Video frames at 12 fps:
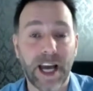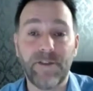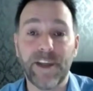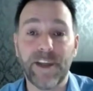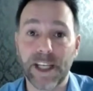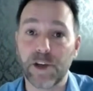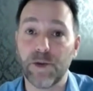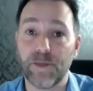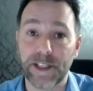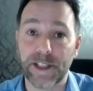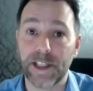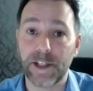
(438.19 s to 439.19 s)
Every single
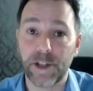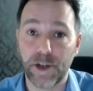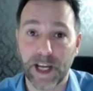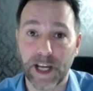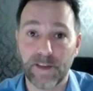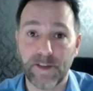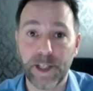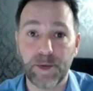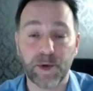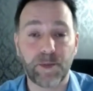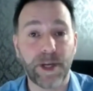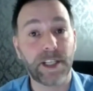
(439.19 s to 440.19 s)
business should have a
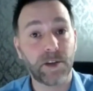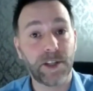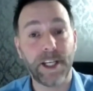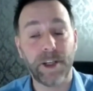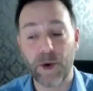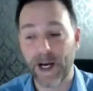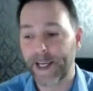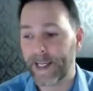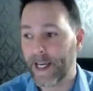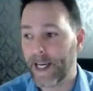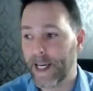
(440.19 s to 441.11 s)
Facebook page, and I'll tell you why.